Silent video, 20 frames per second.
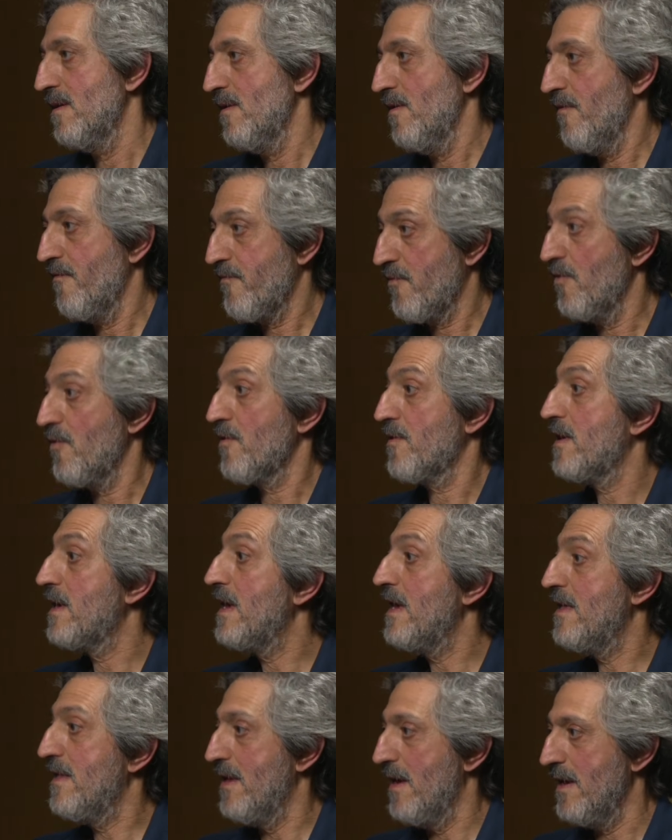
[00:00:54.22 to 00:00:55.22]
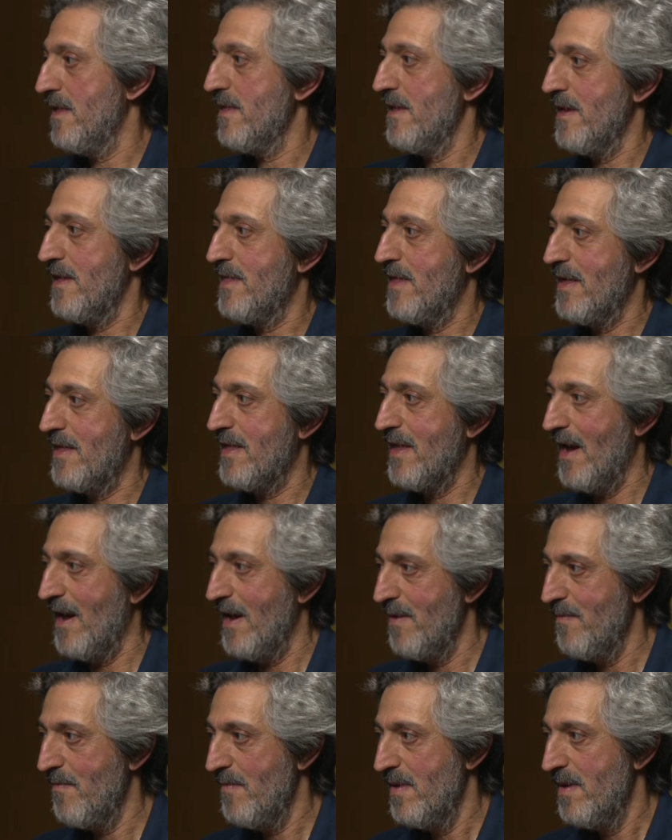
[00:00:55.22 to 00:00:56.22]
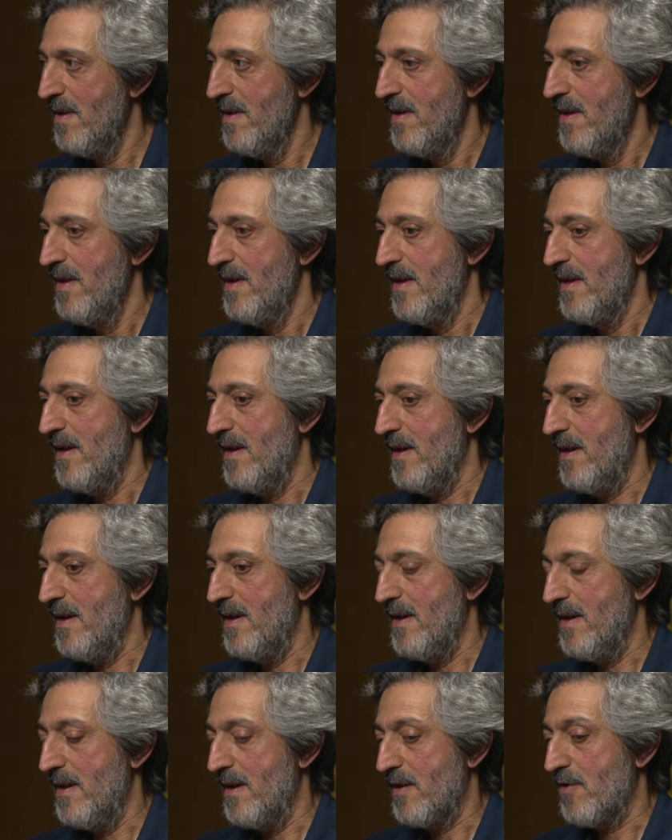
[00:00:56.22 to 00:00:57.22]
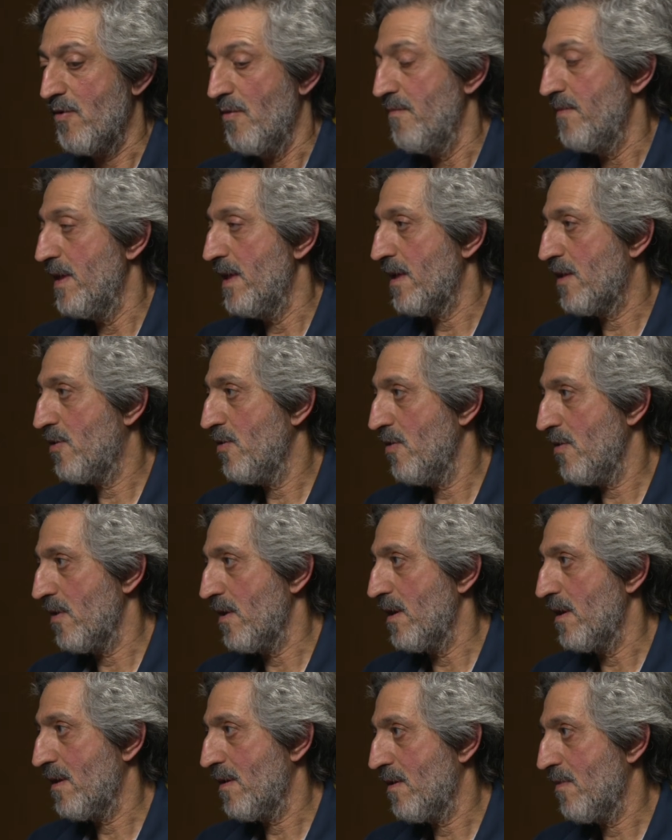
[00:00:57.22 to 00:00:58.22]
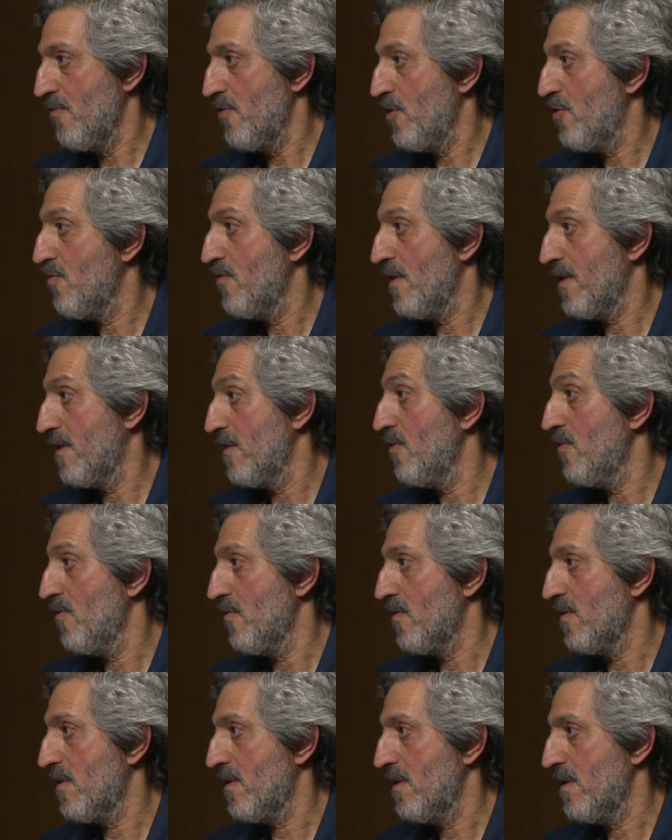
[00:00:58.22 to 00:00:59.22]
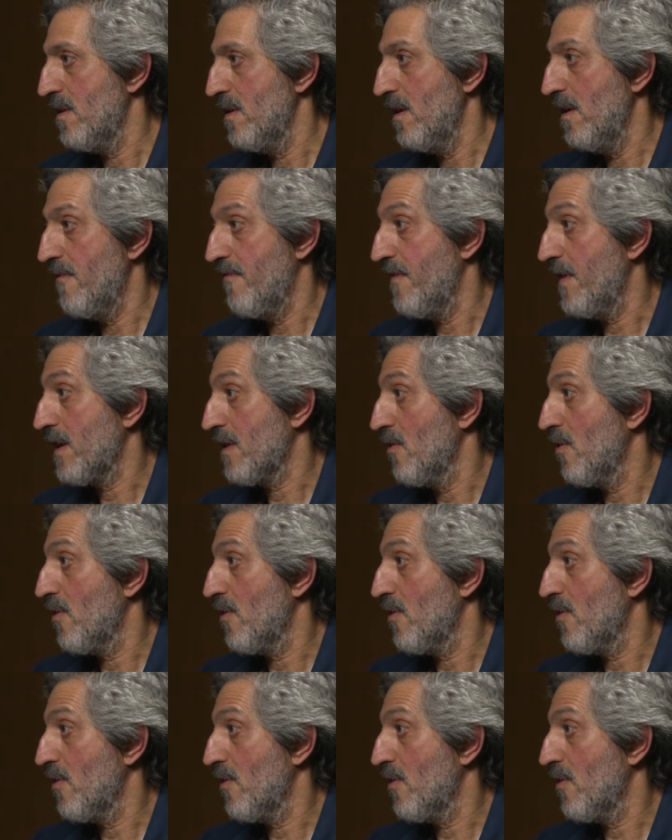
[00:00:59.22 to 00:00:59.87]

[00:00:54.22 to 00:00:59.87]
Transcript: of course hidden at the time, combinatorics, which was used, in fact,